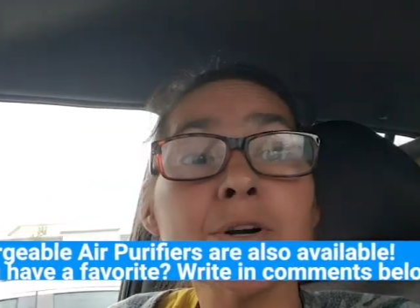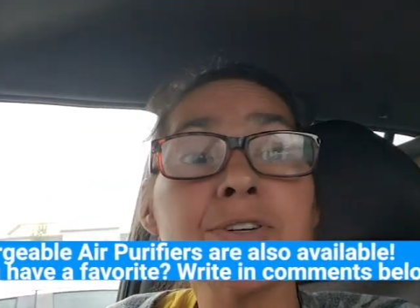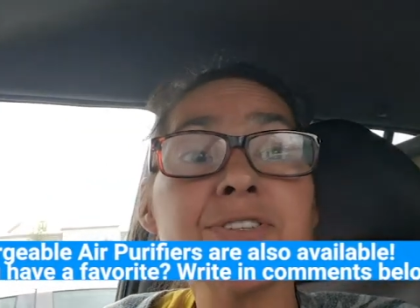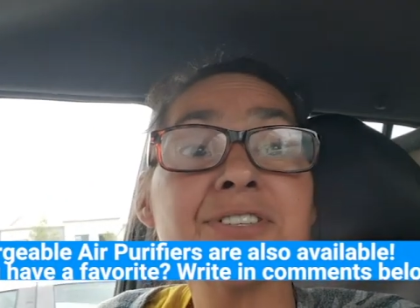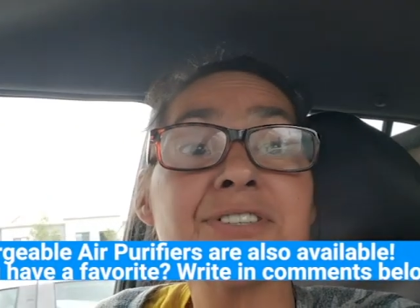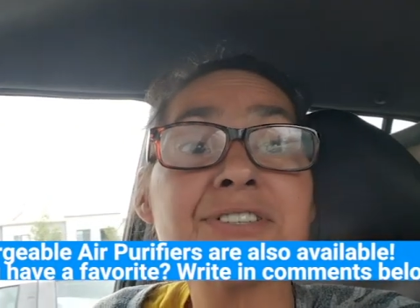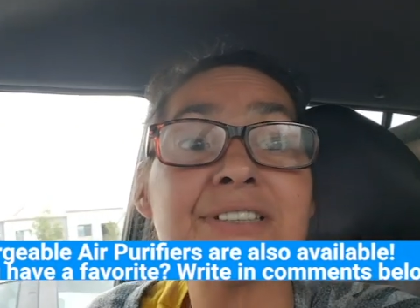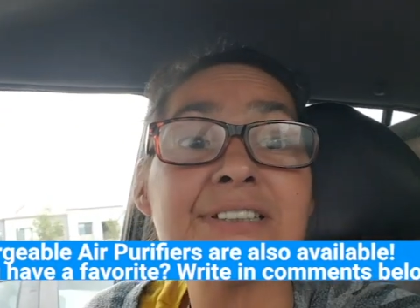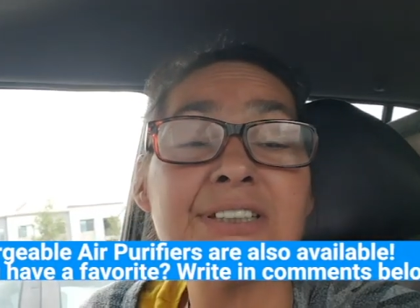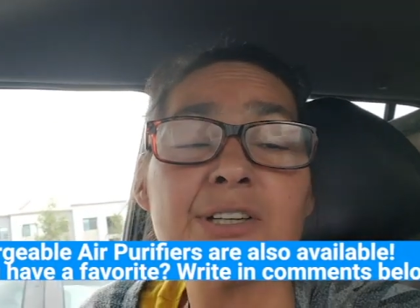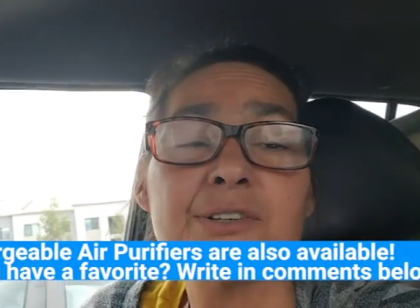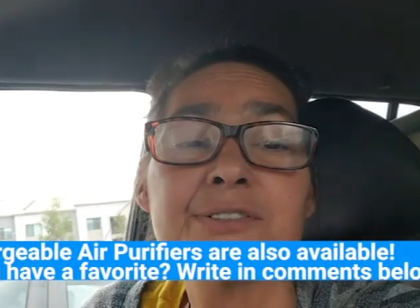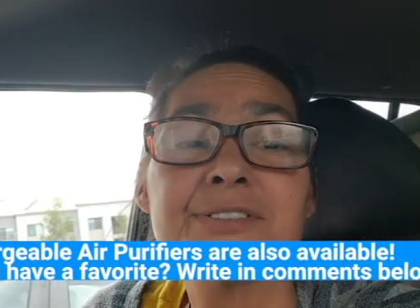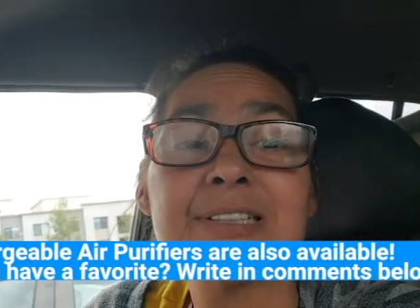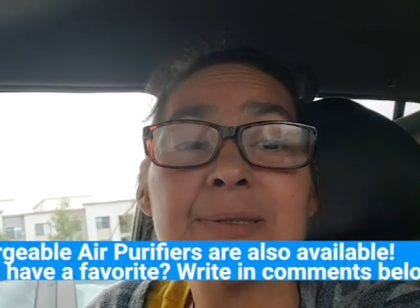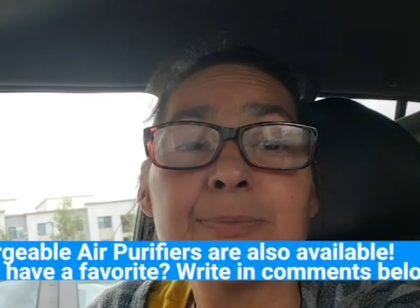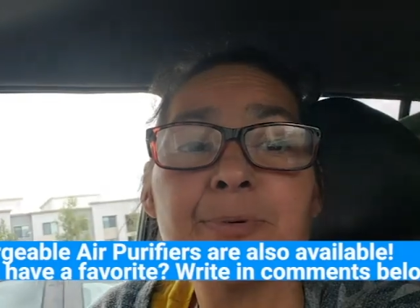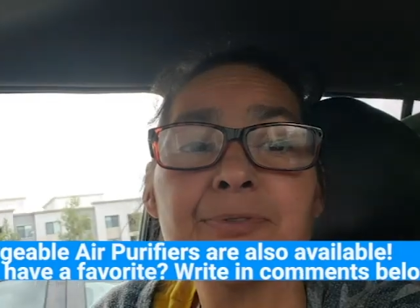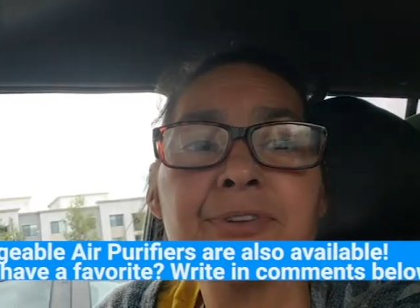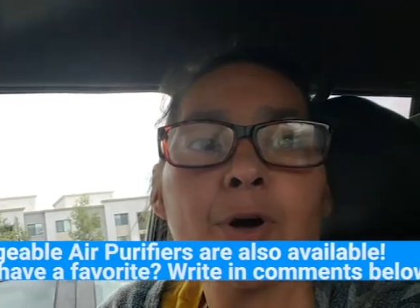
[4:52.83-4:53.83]
just,
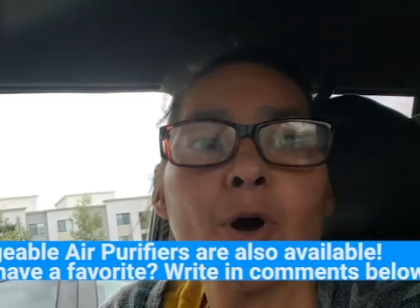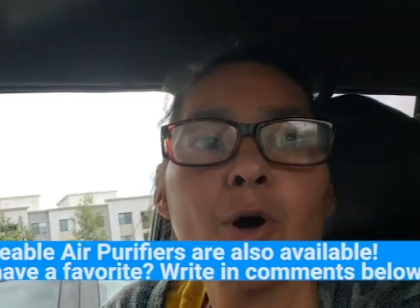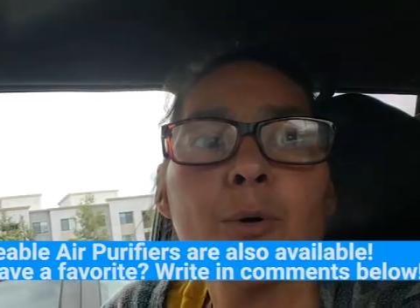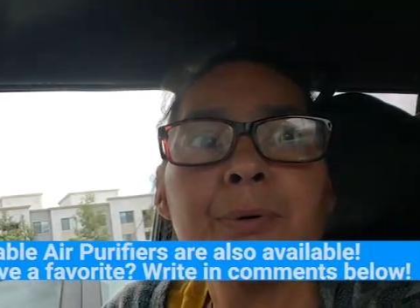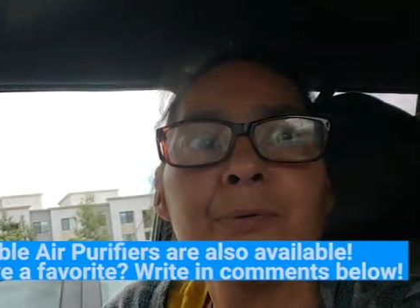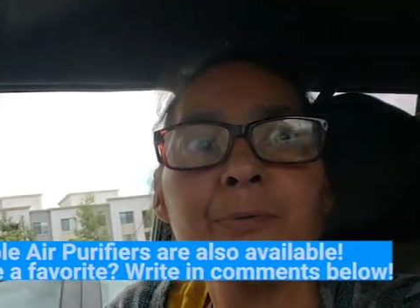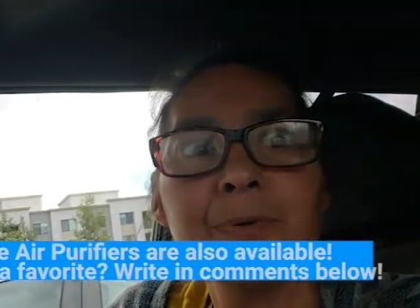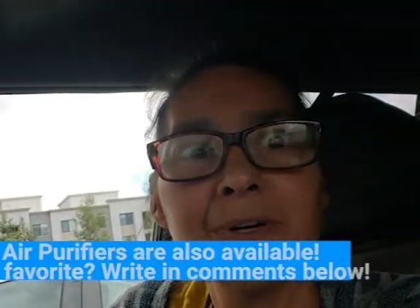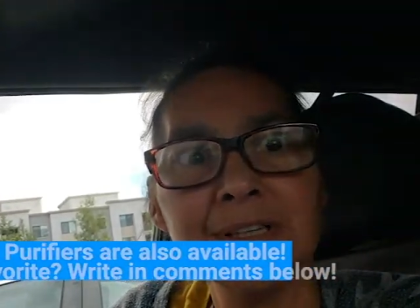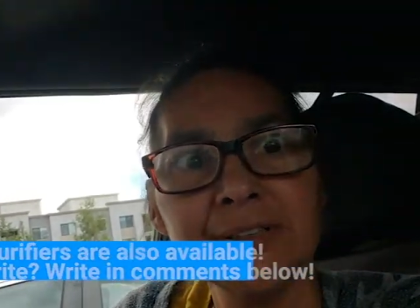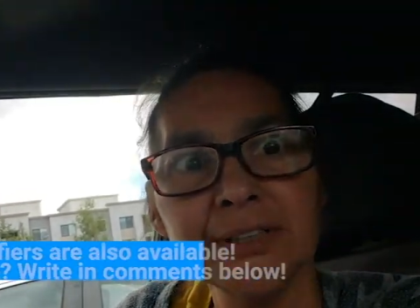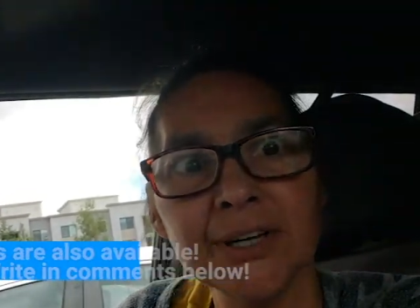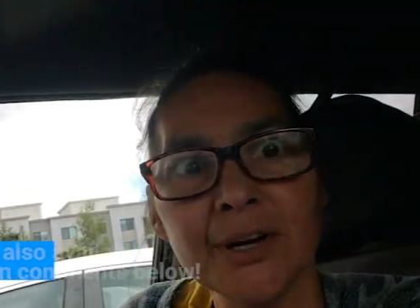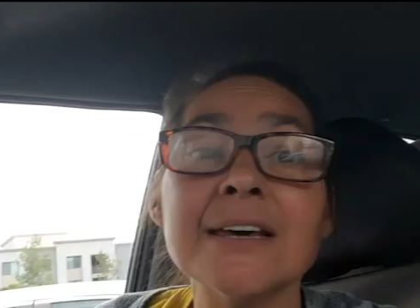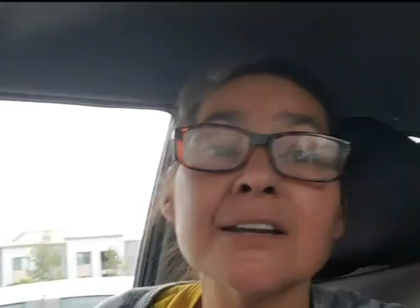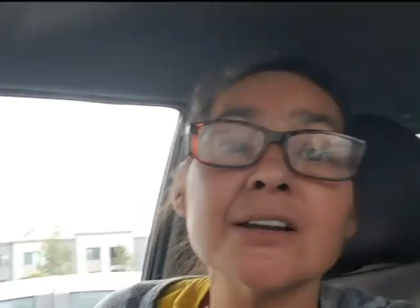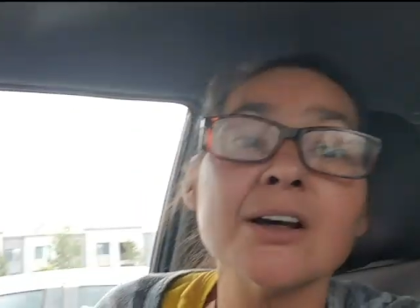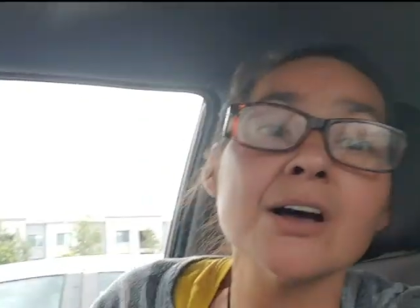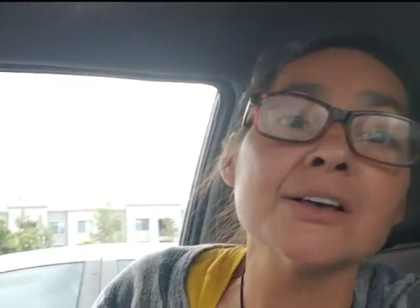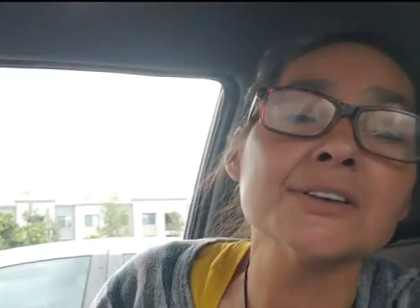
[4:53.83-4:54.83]
sleep with the open window.
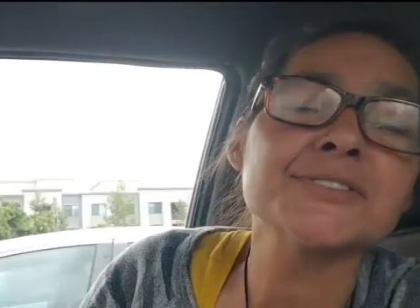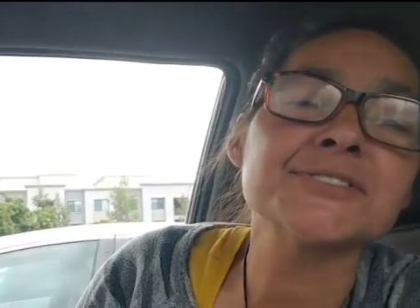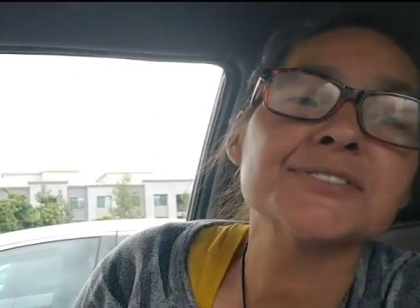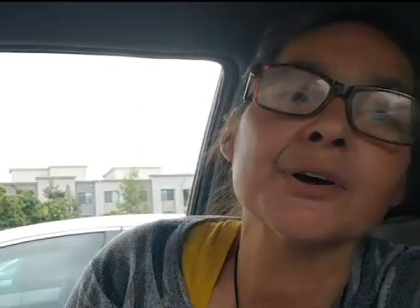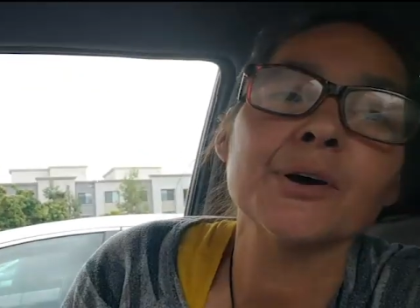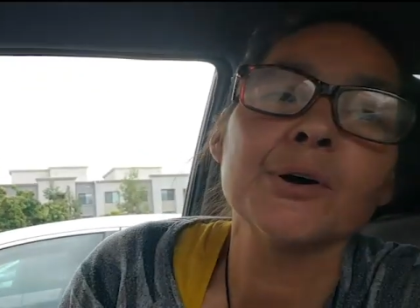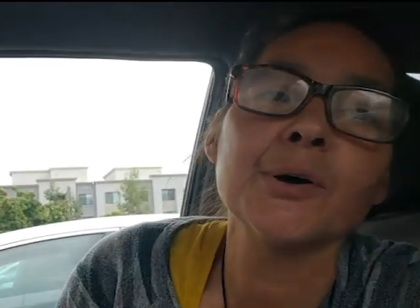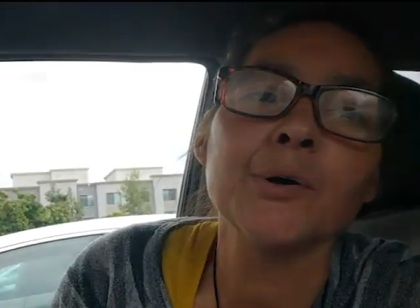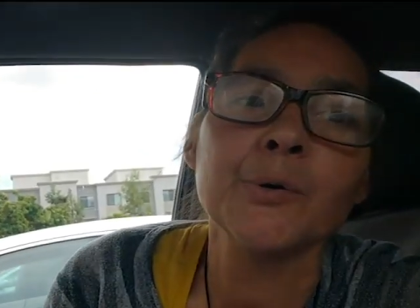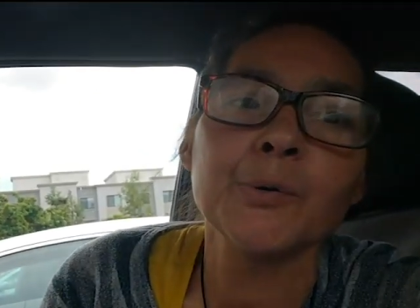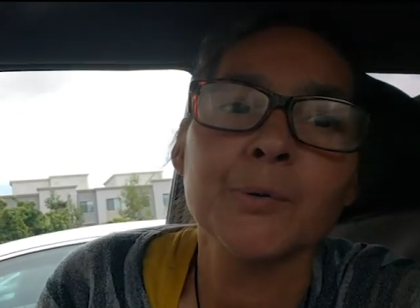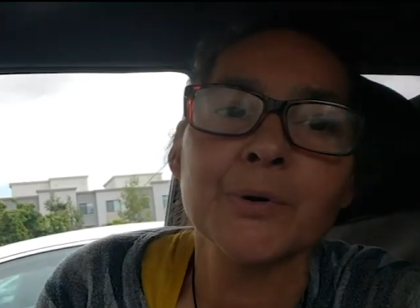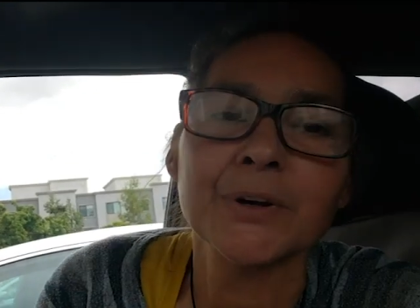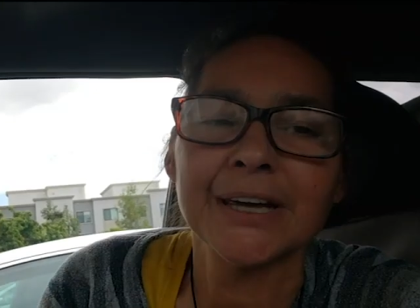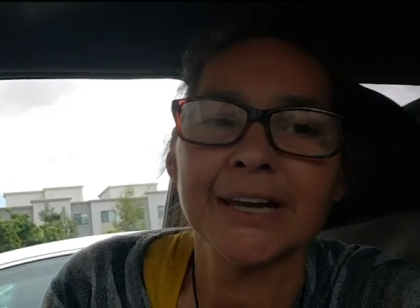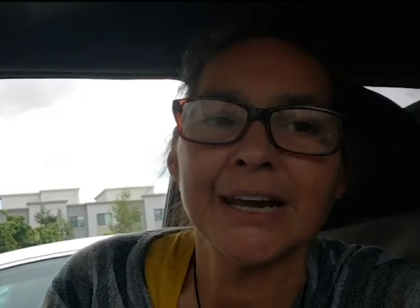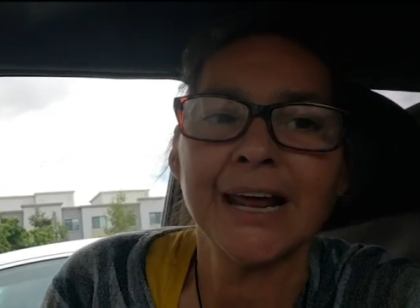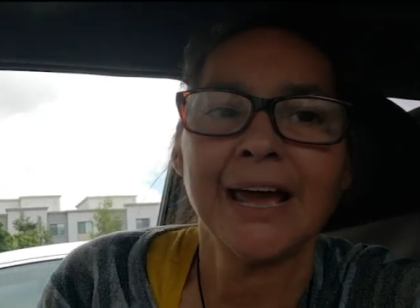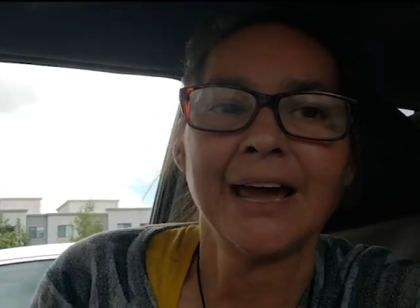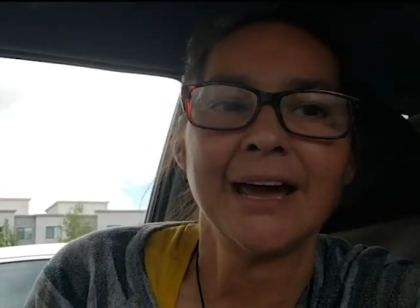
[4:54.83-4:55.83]
And also we're
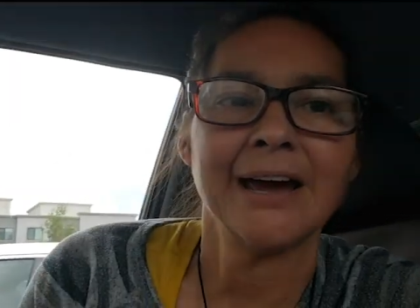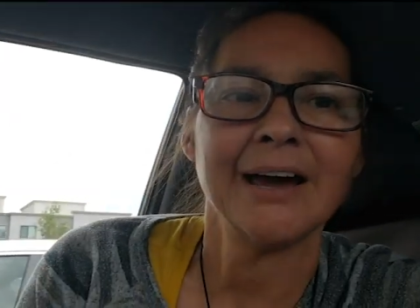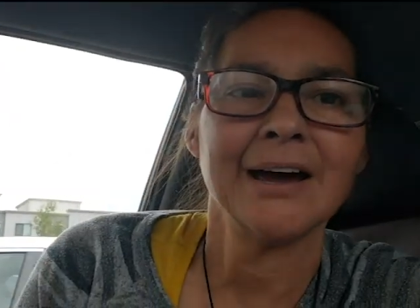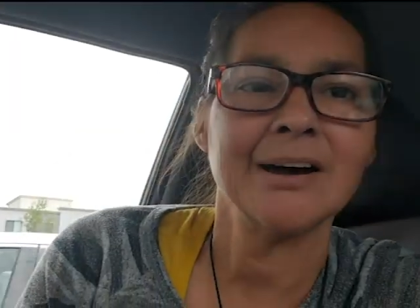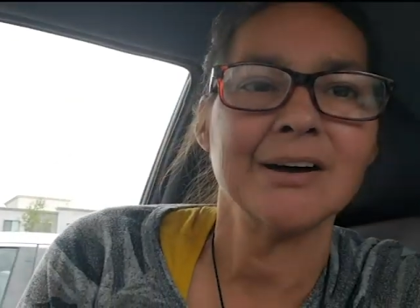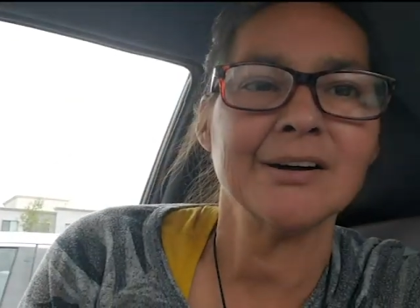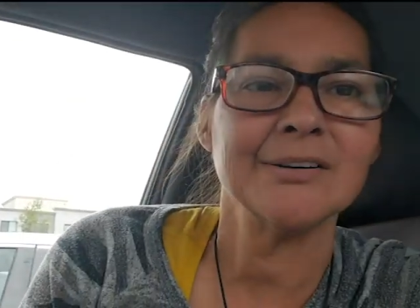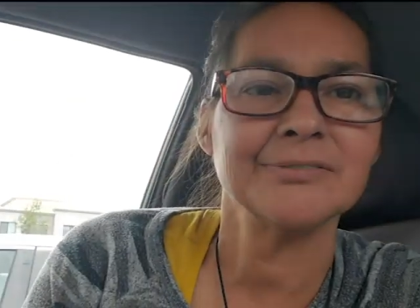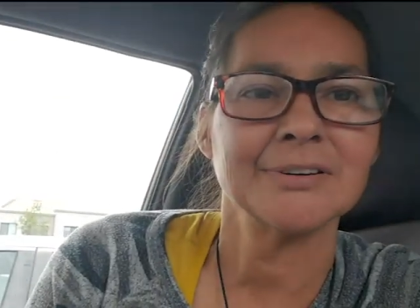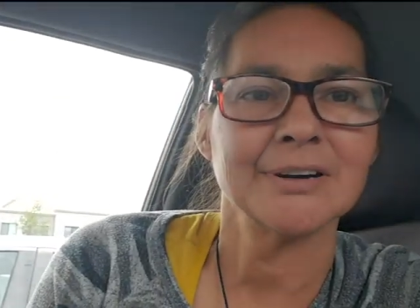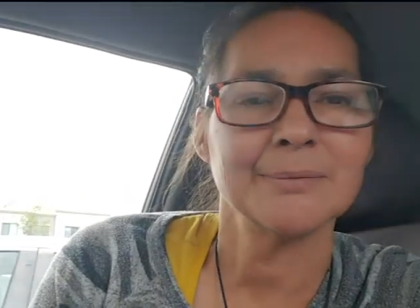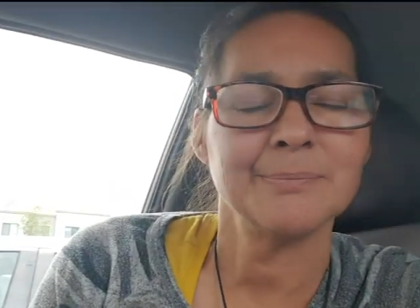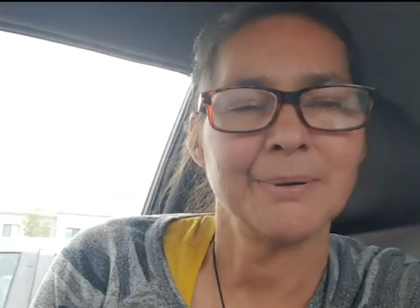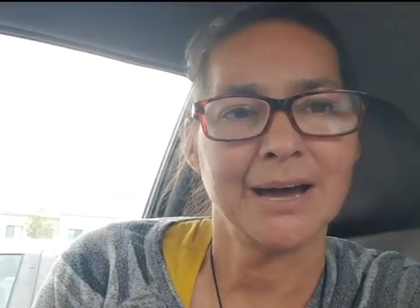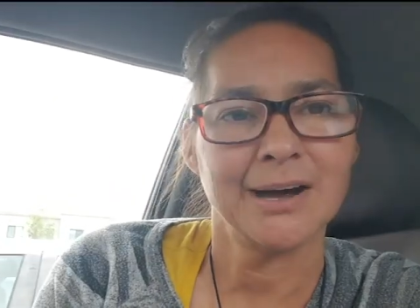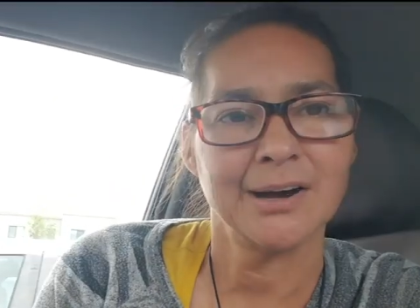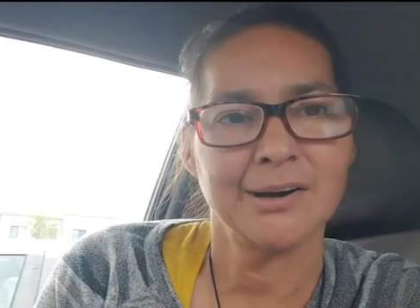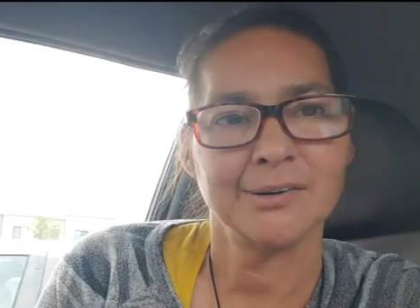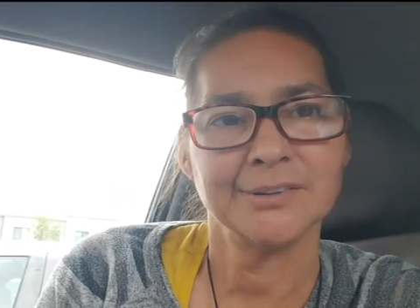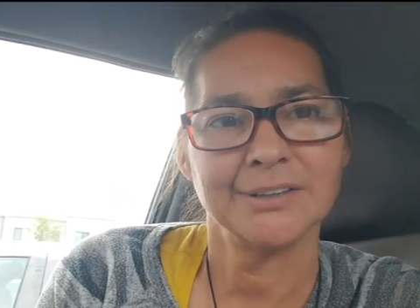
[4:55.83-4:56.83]
going to have
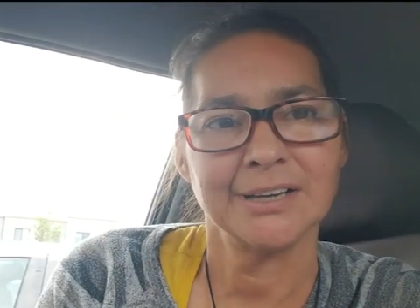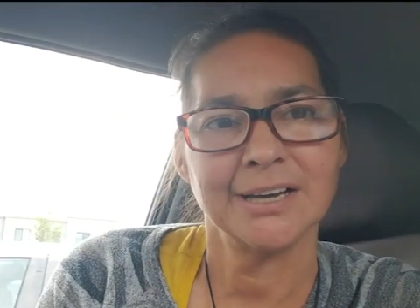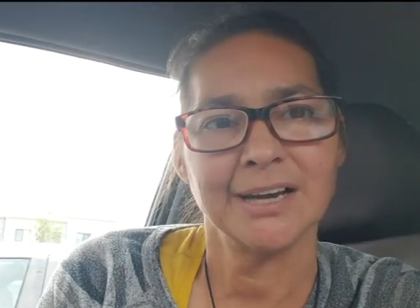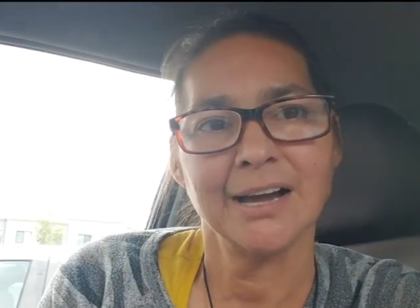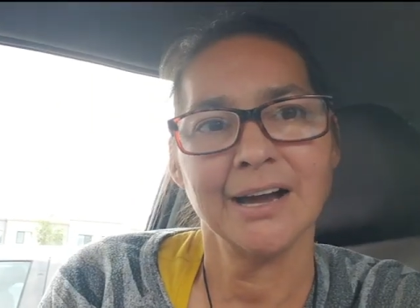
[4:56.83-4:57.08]
about